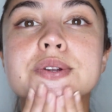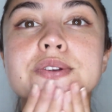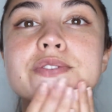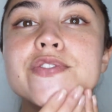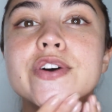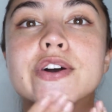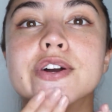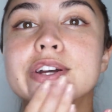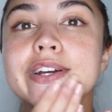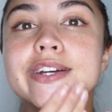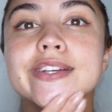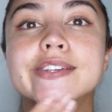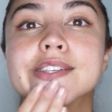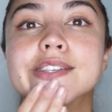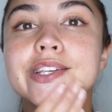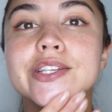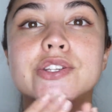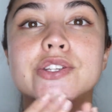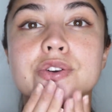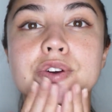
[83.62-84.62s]
Focus
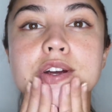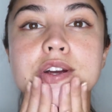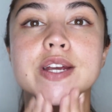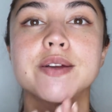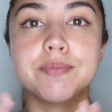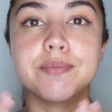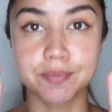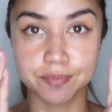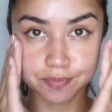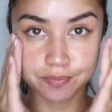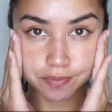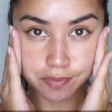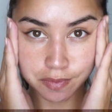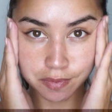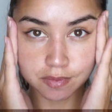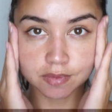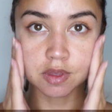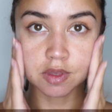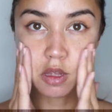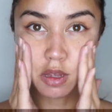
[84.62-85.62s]
this cream
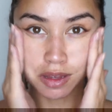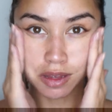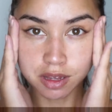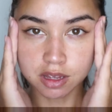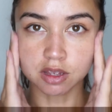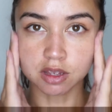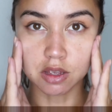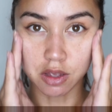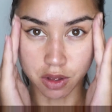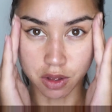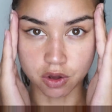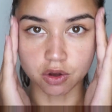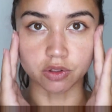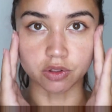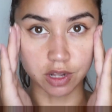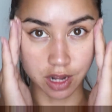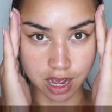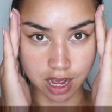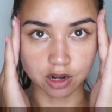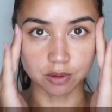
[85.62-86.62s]
on
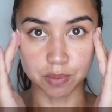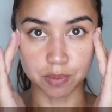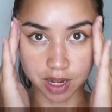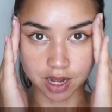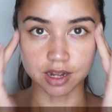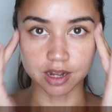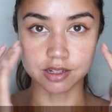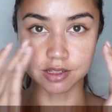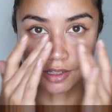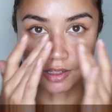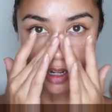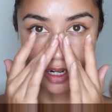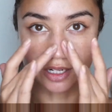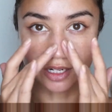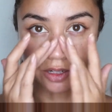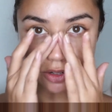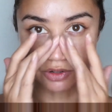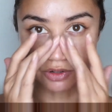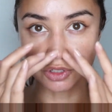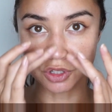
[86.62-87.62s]
the outer parts, like
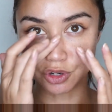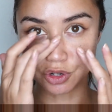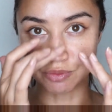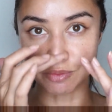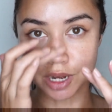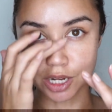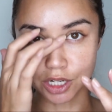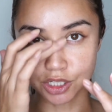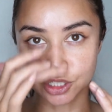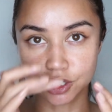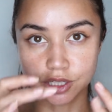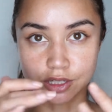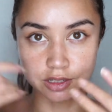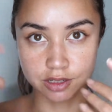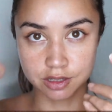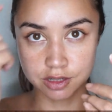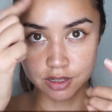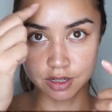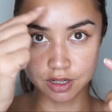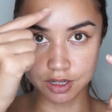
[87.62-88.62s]
not too much
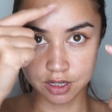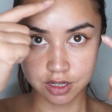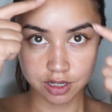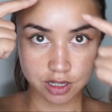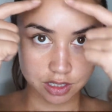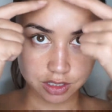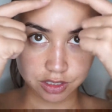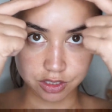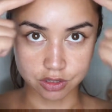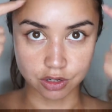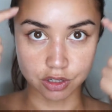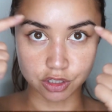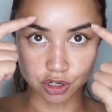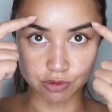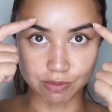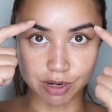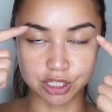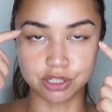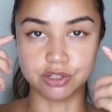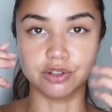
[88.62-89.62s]

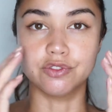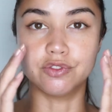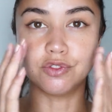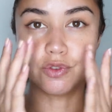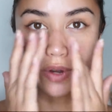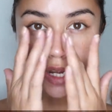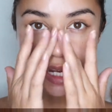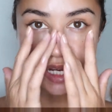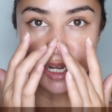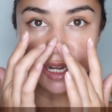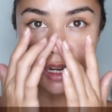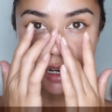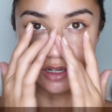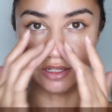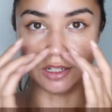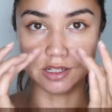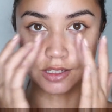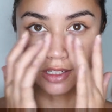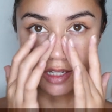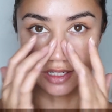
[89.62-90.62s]
in the forehead
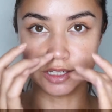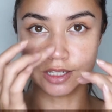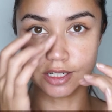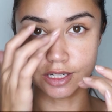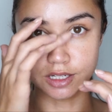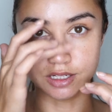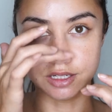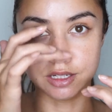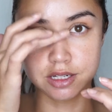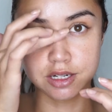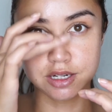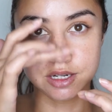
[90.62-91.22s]
and the center.